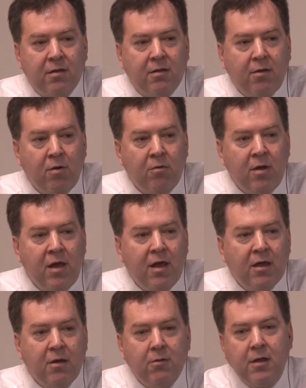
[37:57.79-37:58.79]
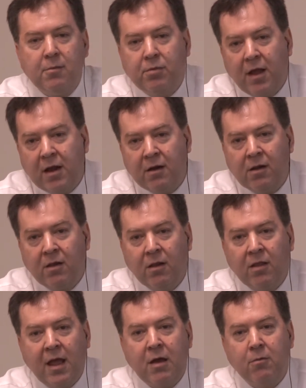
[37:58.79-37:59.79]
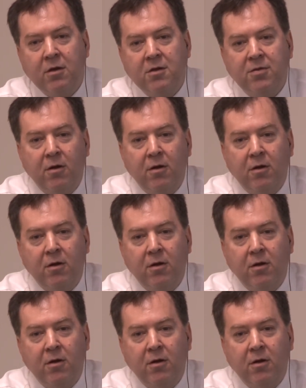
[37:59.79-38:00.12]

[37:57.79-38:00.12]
So using plain language,